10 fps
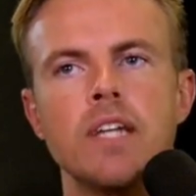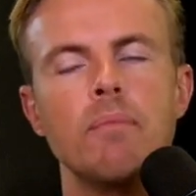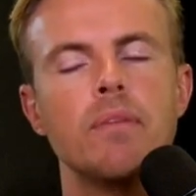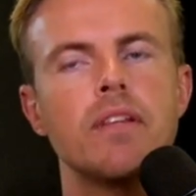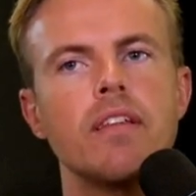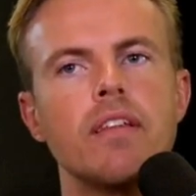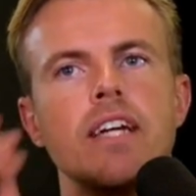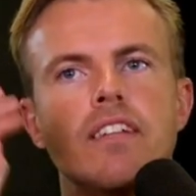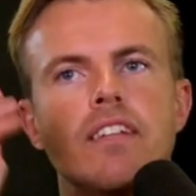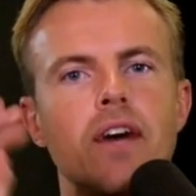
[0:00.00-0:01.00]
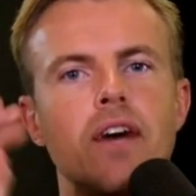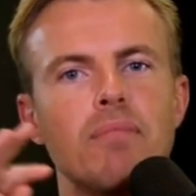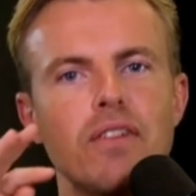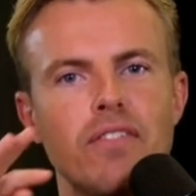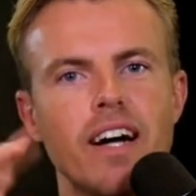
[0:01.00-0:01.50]
But the thing is, if you
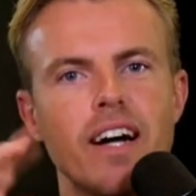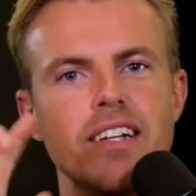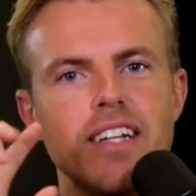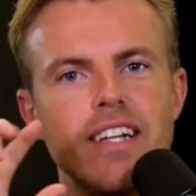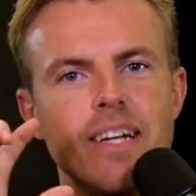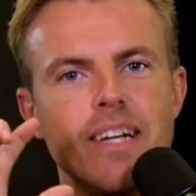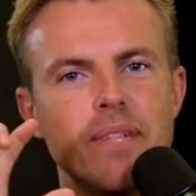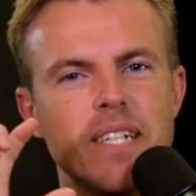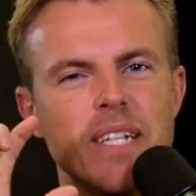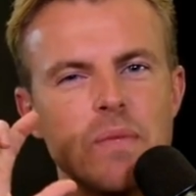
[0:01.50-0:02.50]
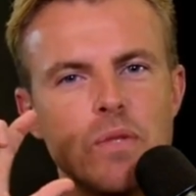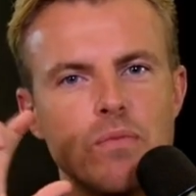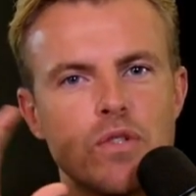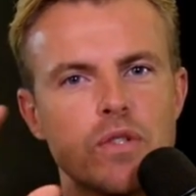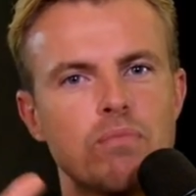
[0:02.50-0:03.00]
amplify it, it becomes
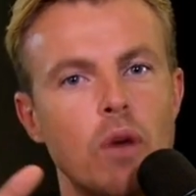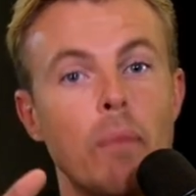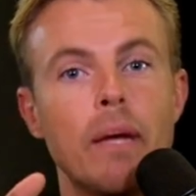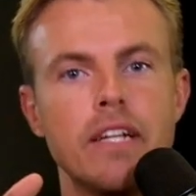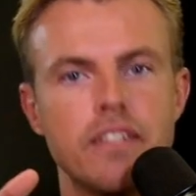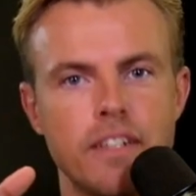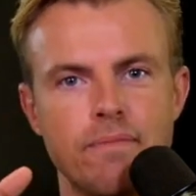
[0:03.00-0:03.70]
more amazing.